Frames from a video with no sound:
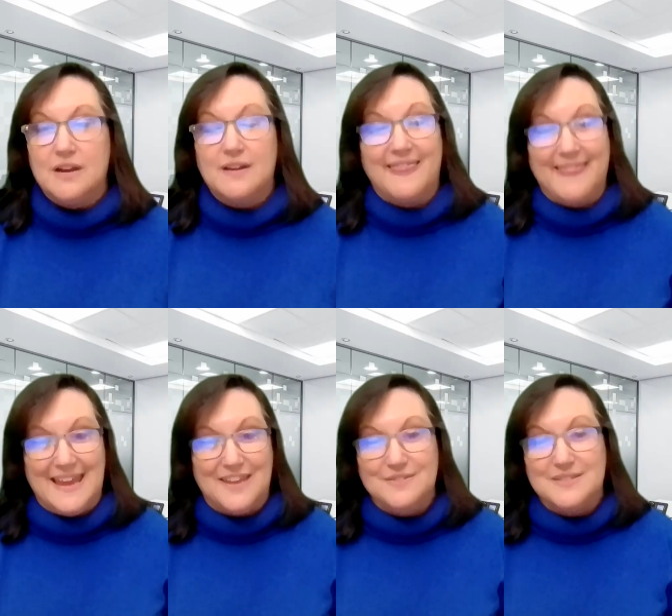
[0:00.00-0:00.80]
share and
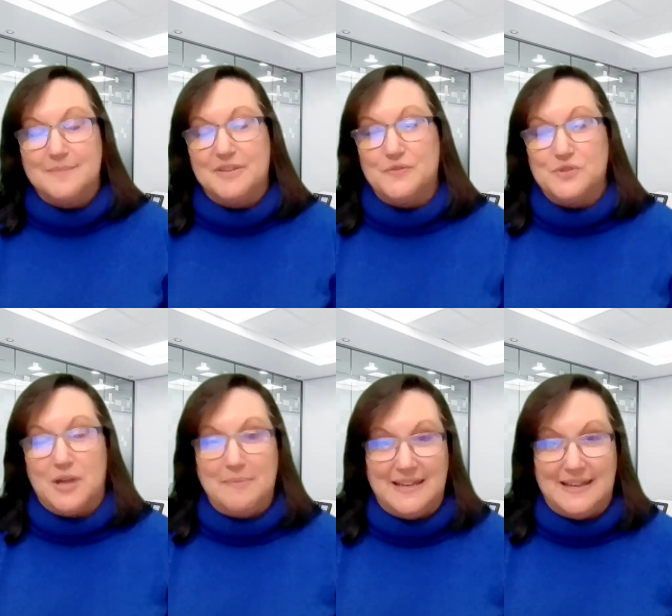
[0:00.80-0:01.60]
thank you so much for
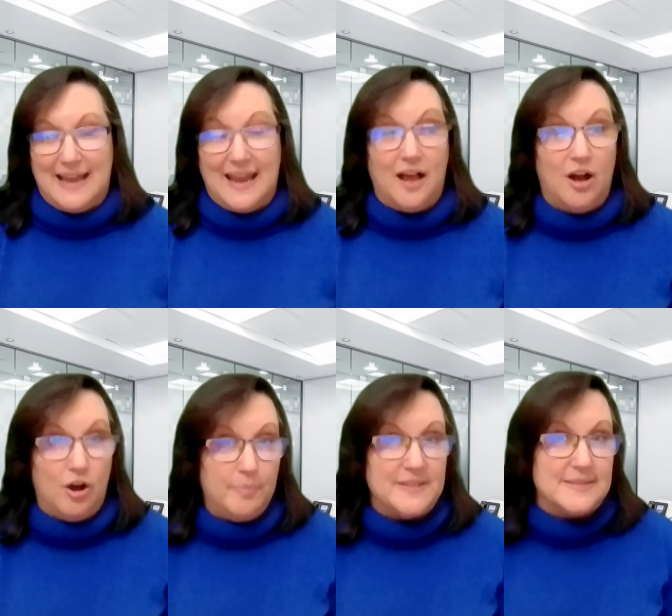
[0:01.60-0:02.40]
joining me today i
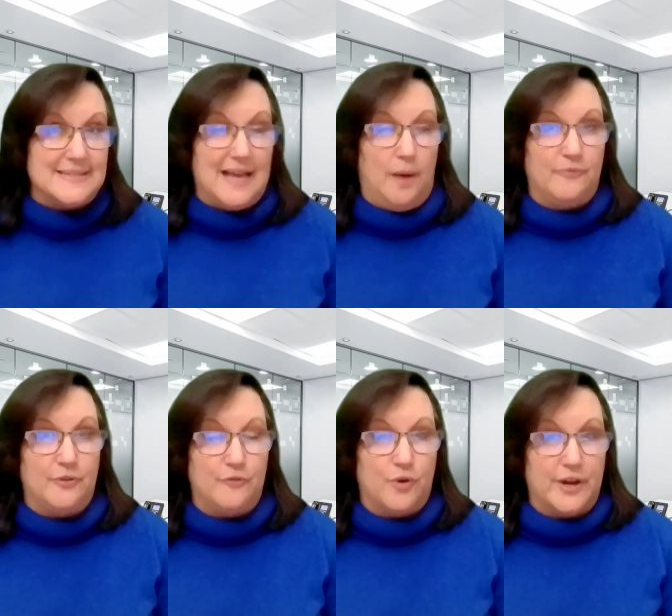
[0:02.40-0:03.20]
hope this is
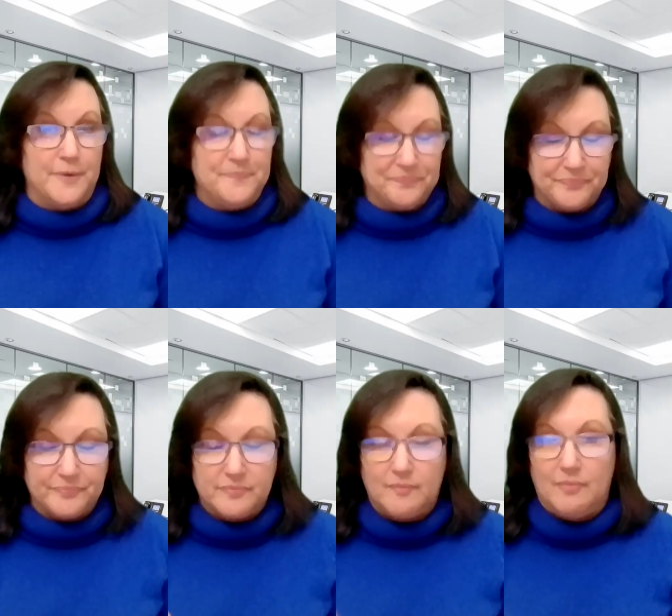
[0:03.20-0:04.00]
helpful for you
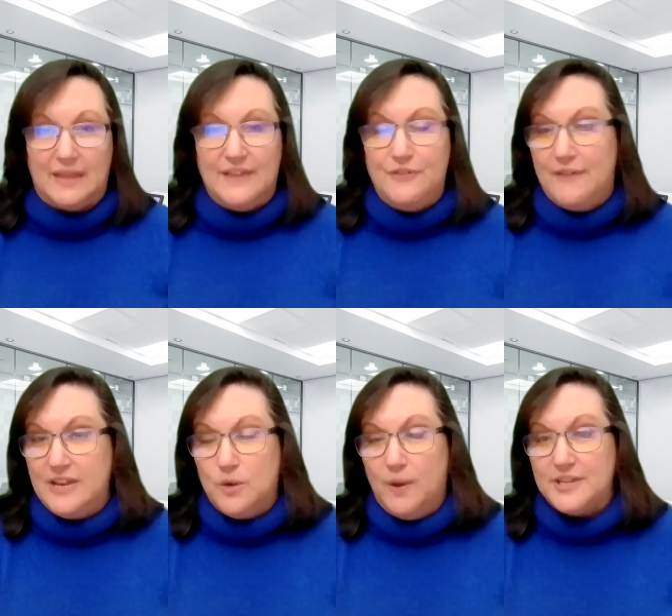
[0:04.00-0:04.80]
if you have
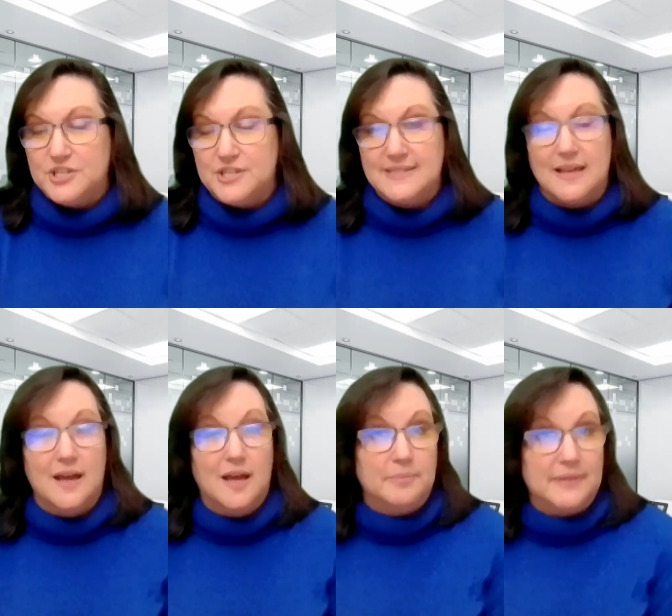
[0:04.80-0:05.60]
any questions
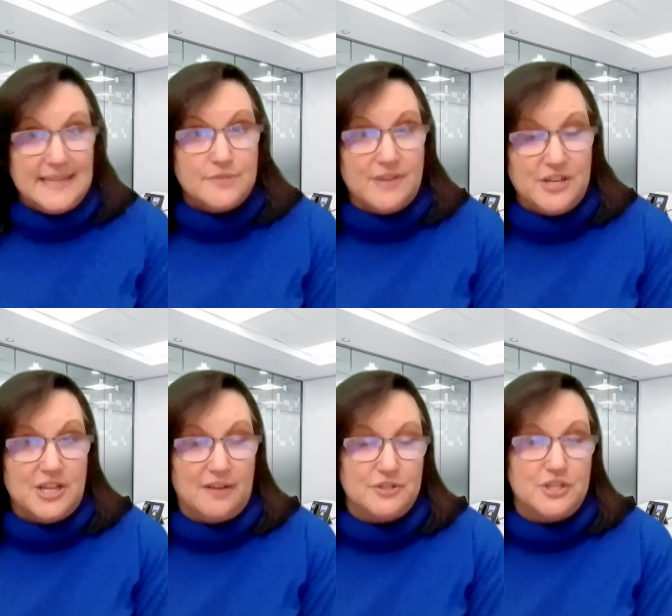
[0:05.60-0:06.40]
please
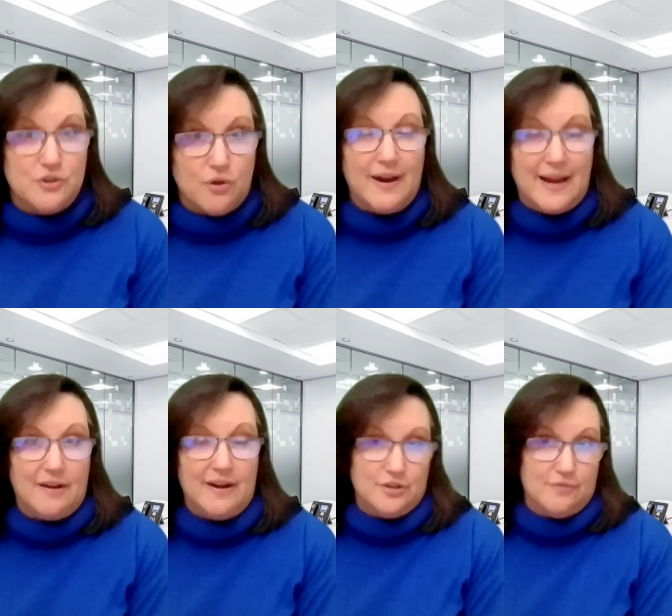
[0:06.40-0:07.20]
reach out to your
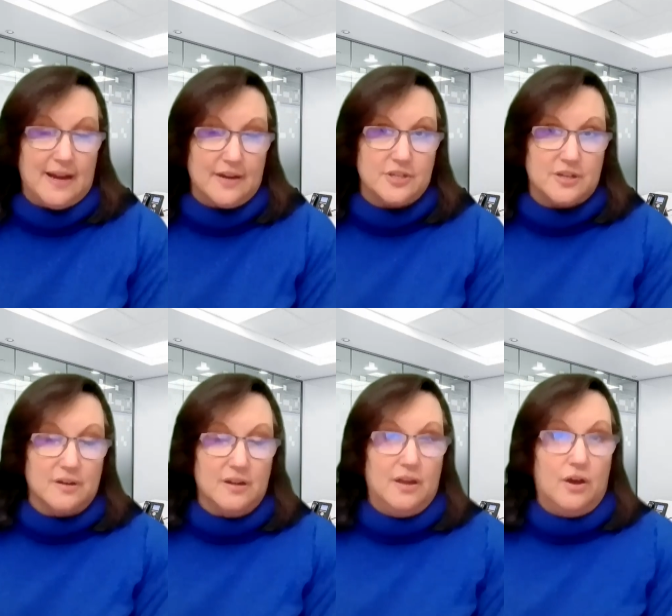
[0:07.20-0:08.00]
area
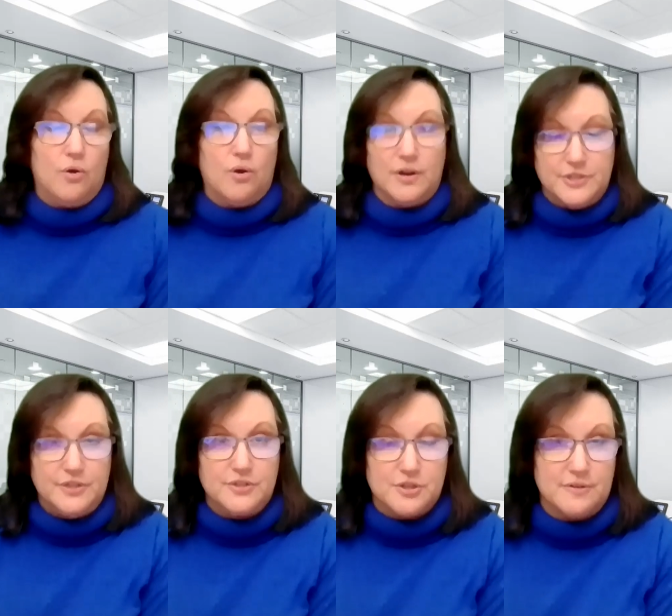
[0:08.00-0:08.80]
director or
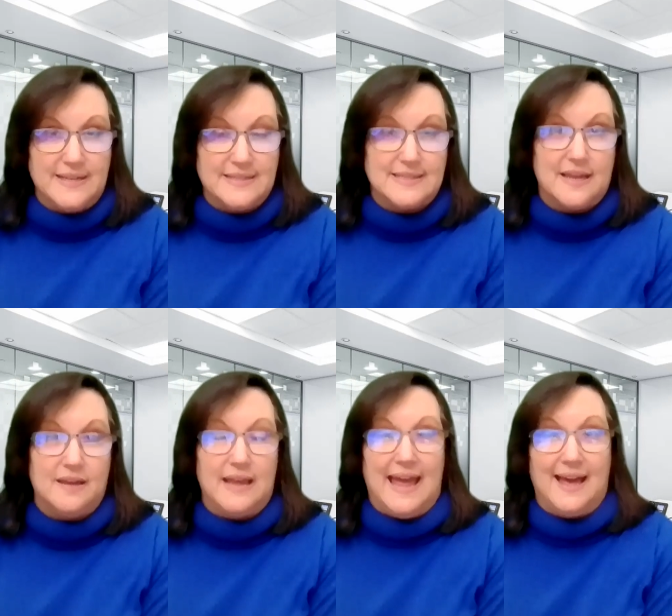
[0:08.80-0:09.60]
to
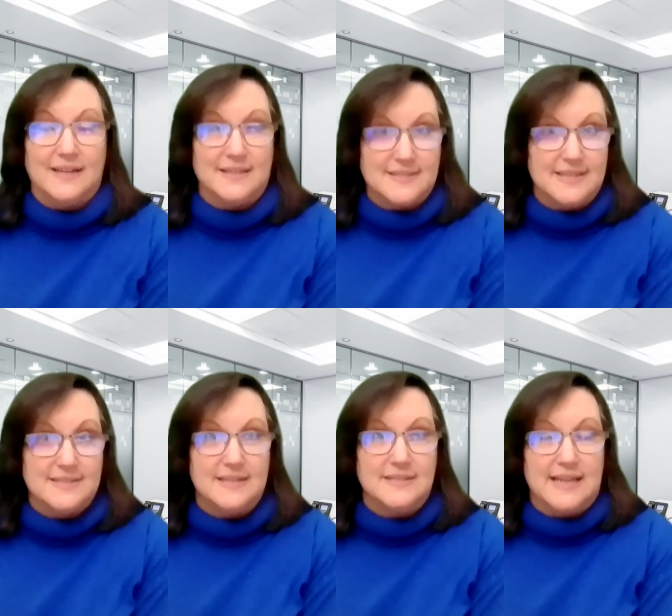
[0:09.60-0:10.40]
teresa at
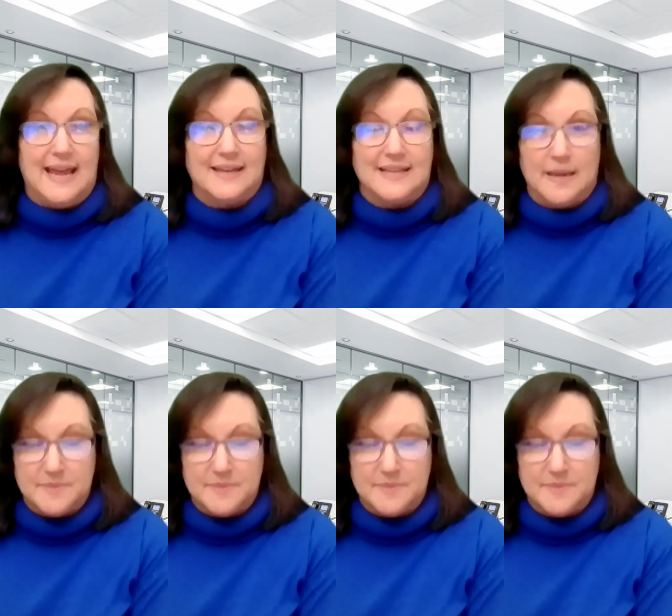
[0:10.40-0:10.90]
assistant at